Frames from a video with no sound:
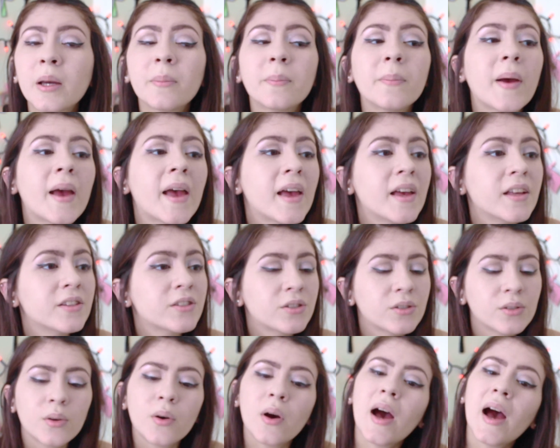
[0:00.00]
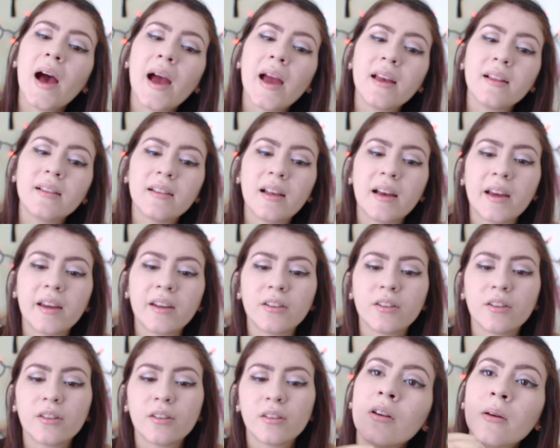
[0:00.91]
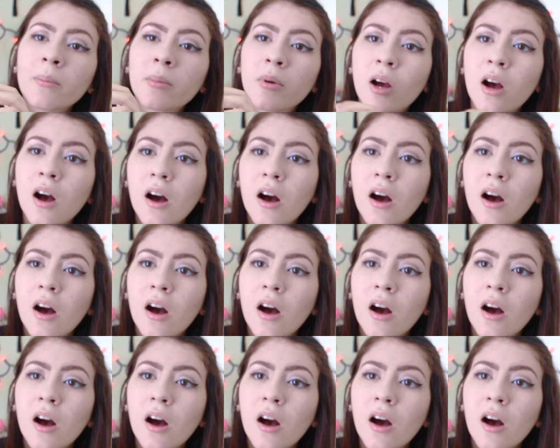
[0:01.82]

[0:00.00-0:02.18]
my pencil eyeliner from